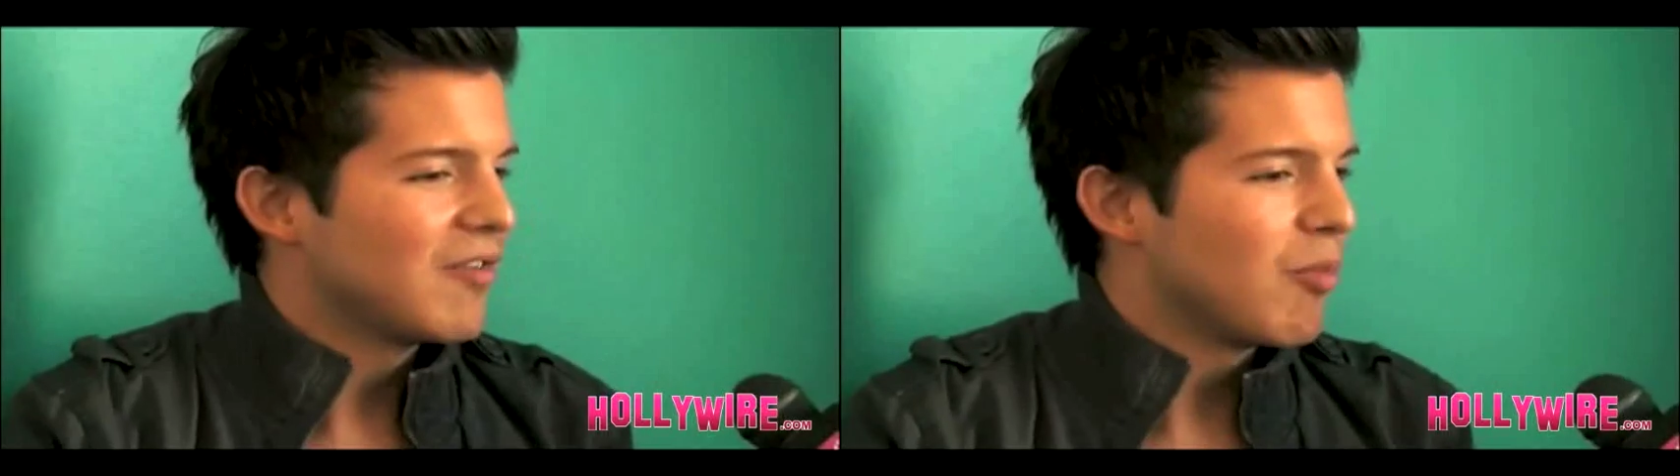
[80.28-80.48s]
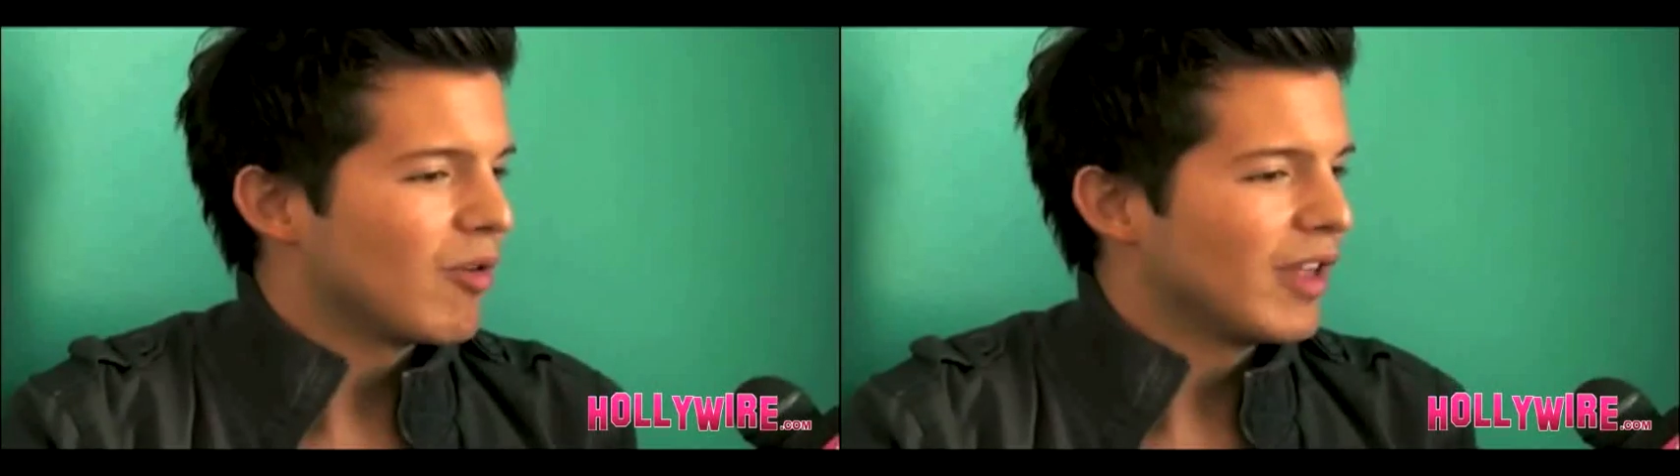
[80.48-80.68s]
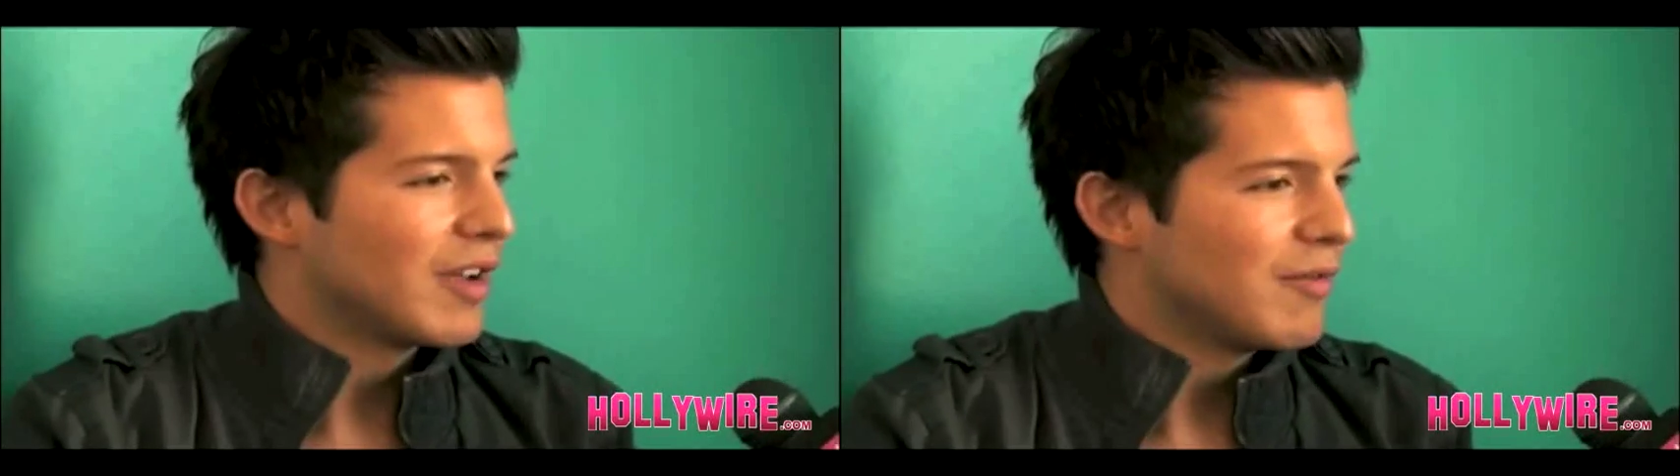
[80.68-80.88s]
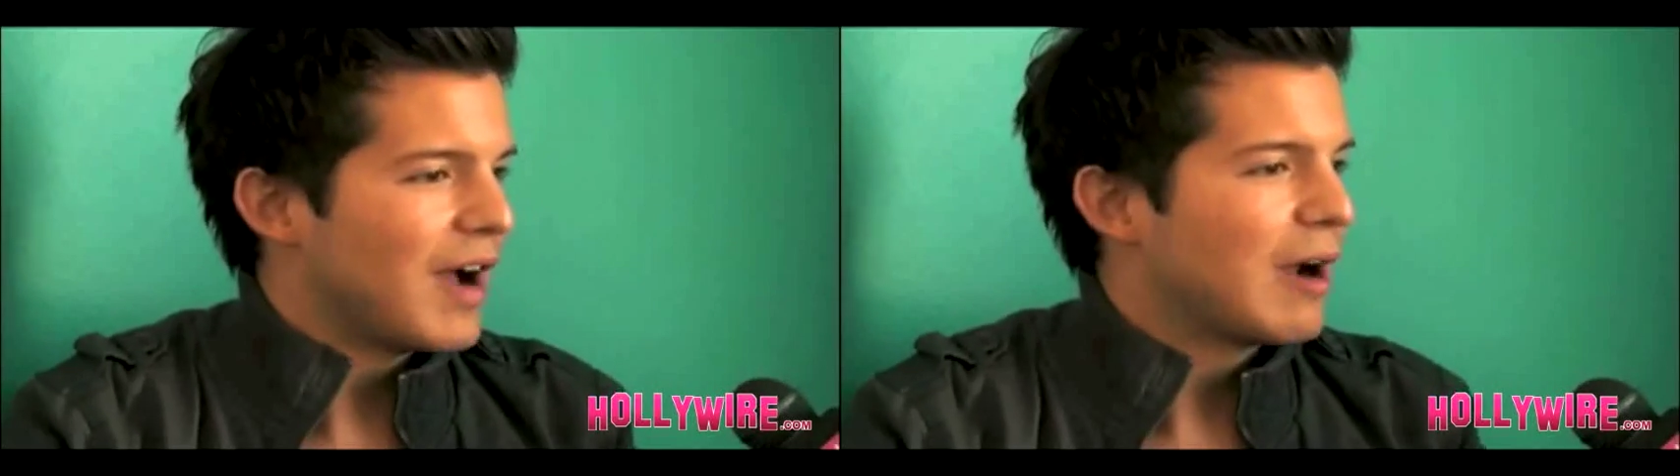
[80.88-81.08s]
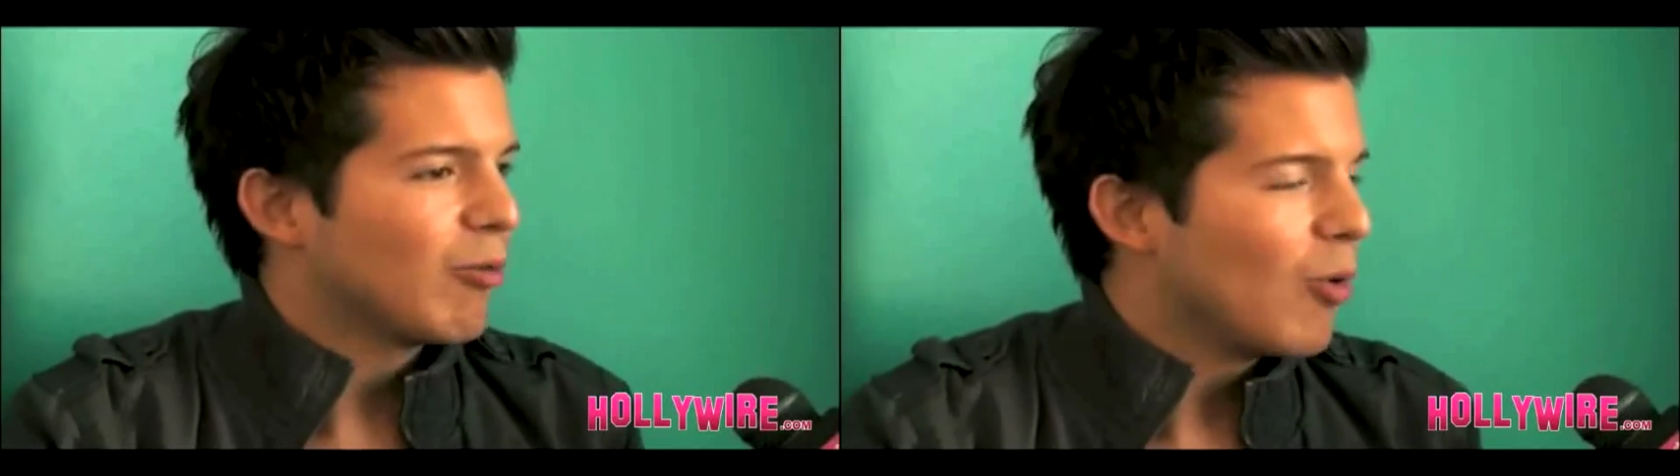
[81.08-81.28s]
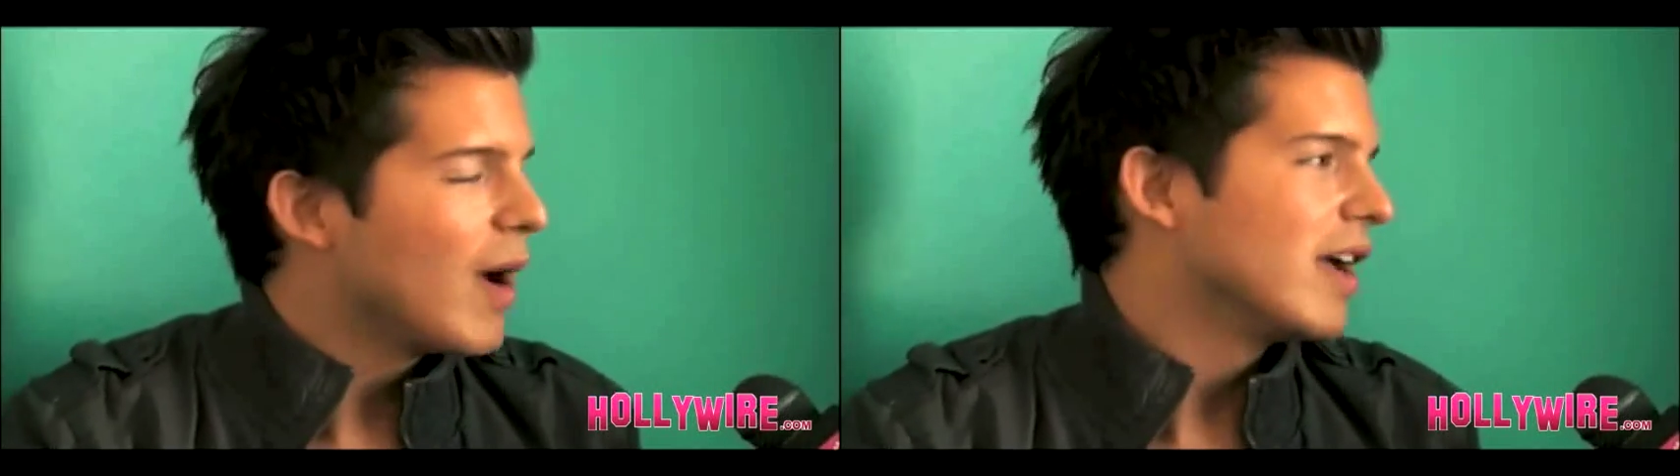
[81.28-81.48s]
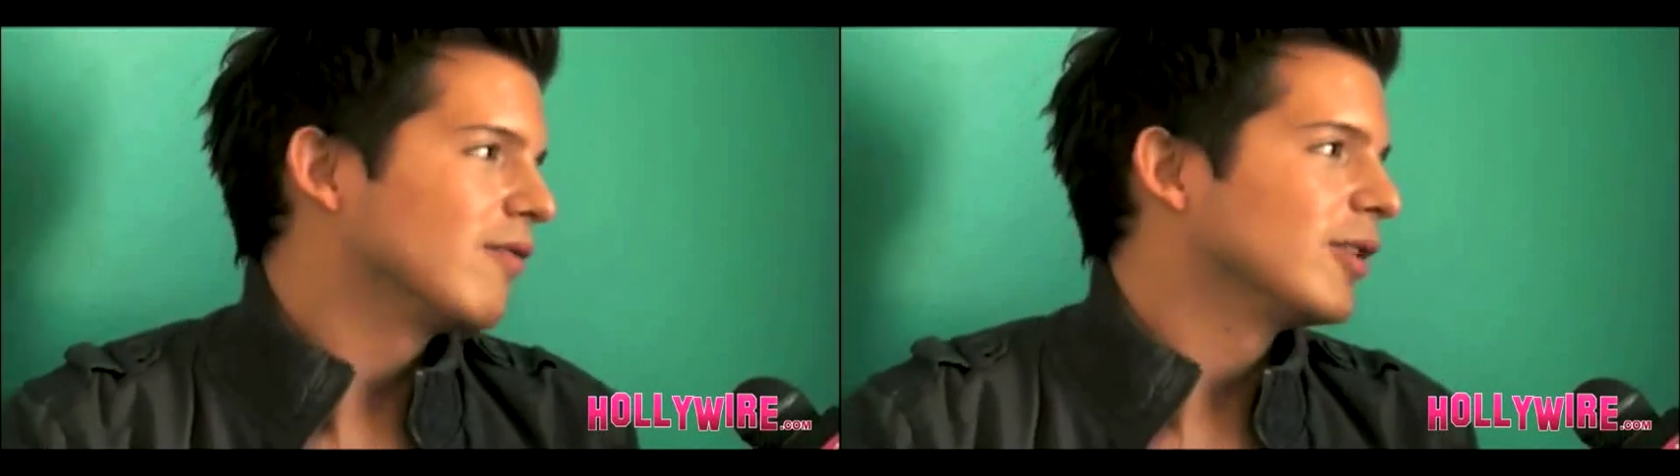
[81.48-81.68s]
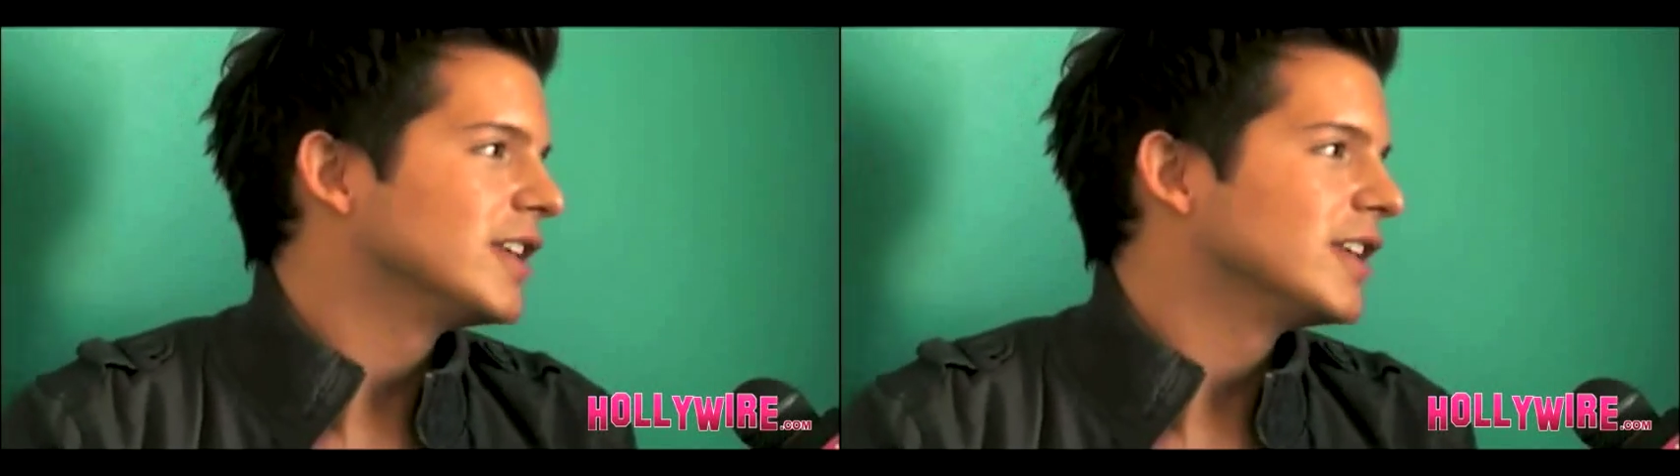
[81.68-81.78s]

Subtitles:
of more of like a viral way of